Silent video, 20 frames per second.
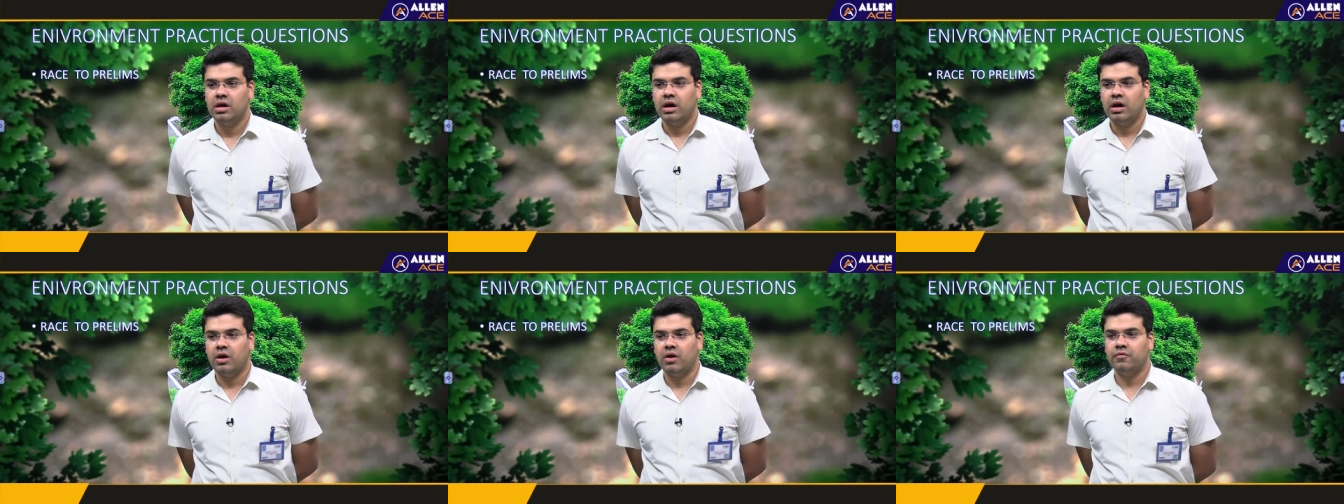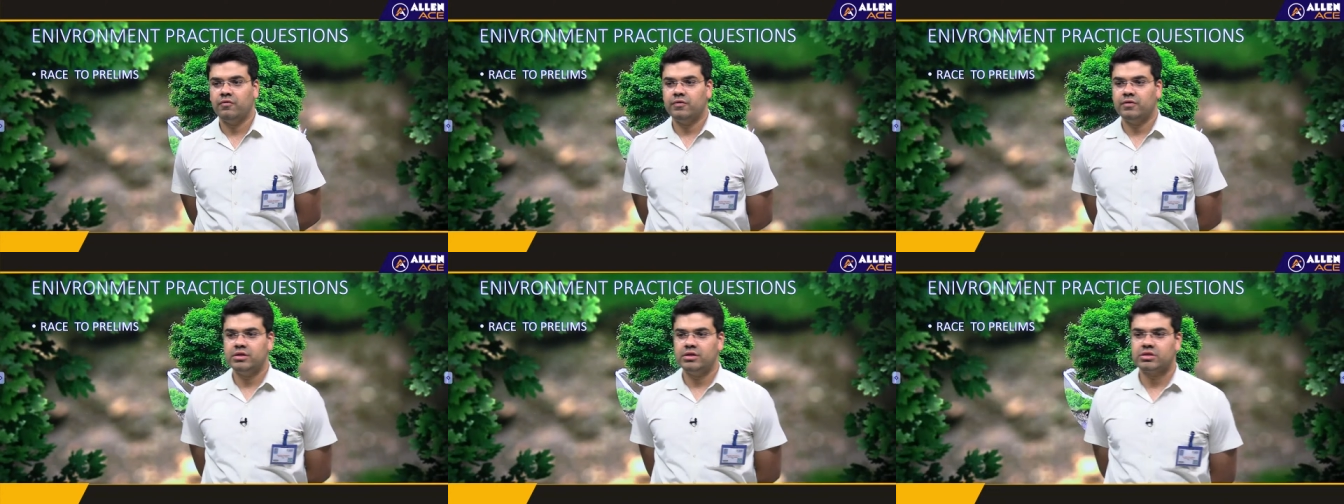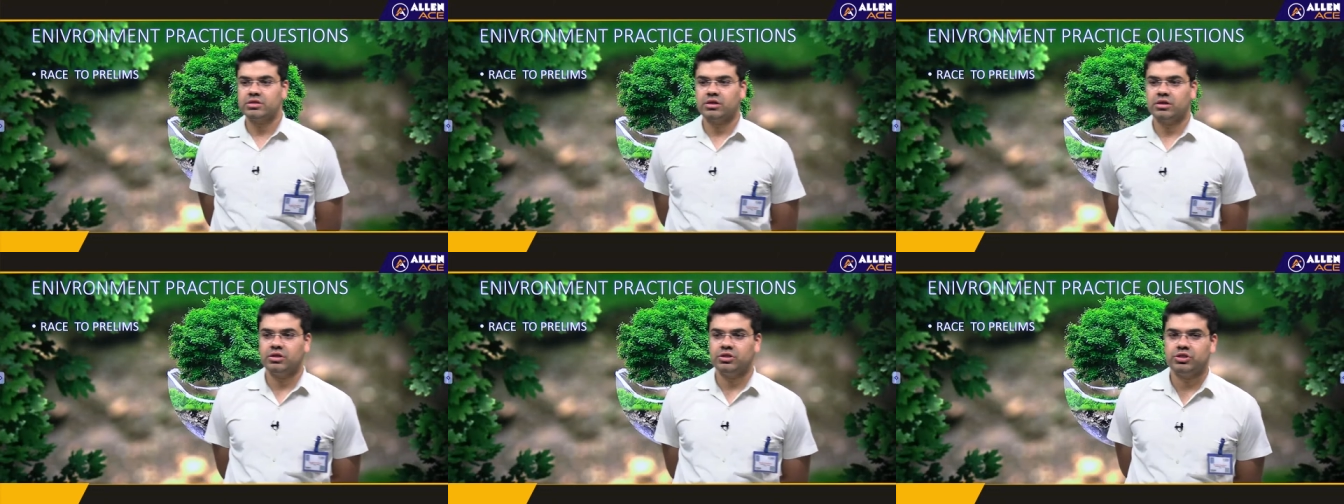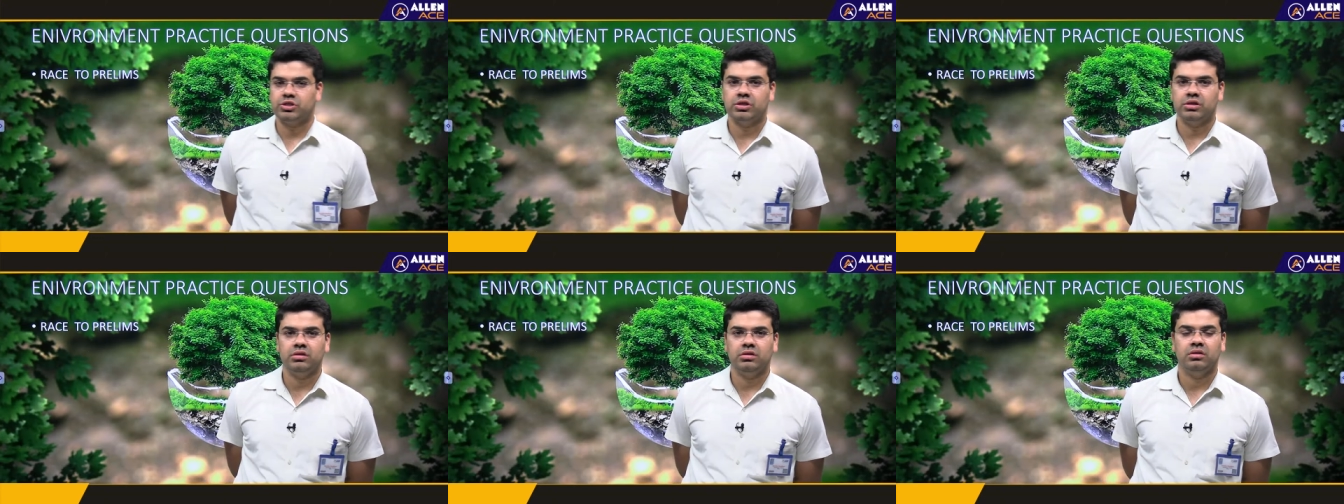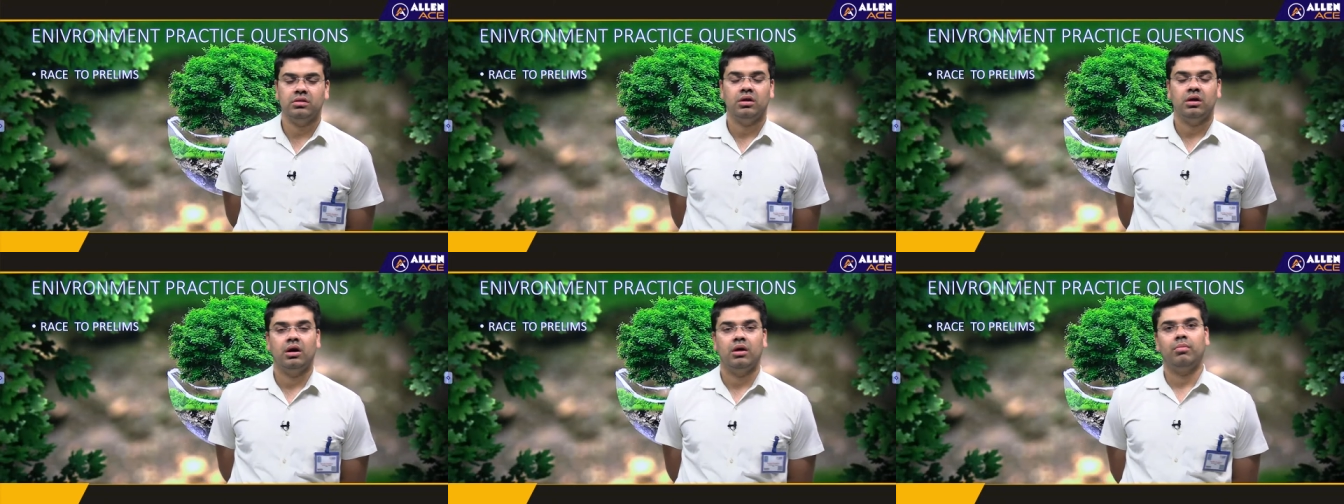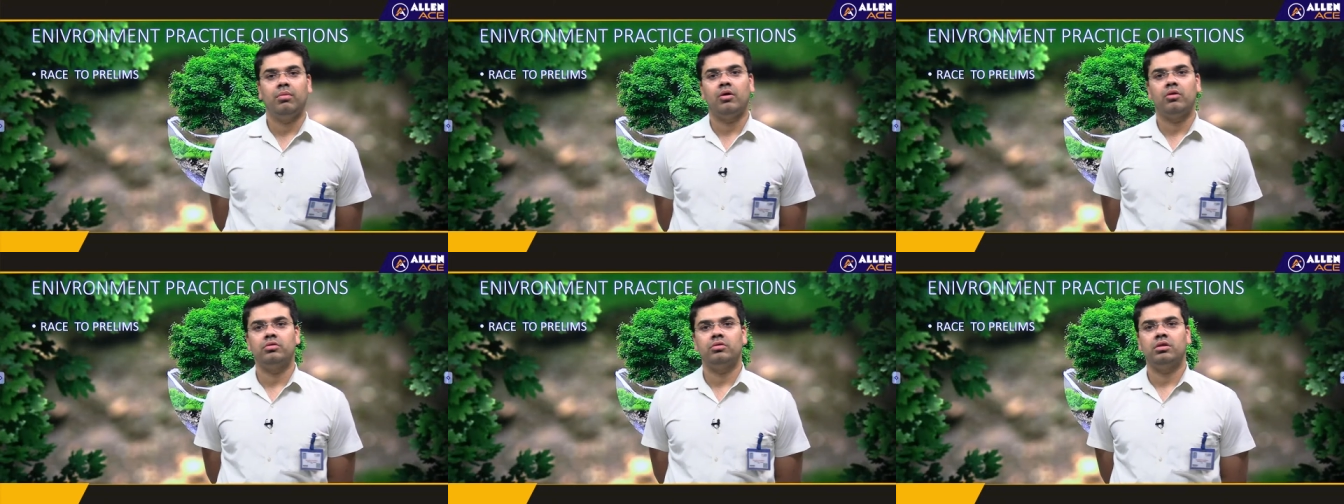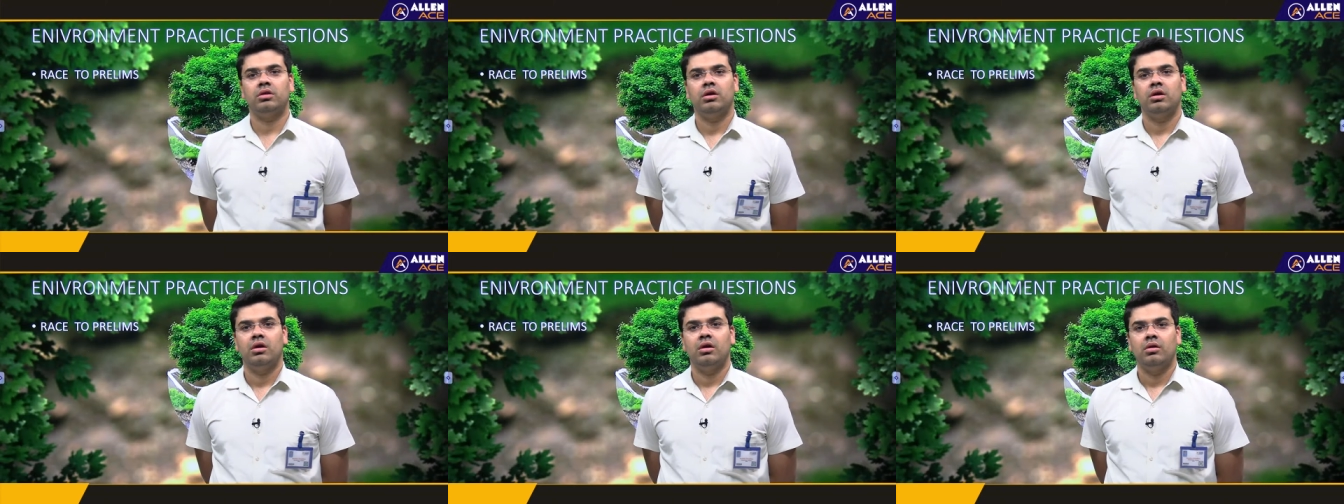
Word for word: of discussion about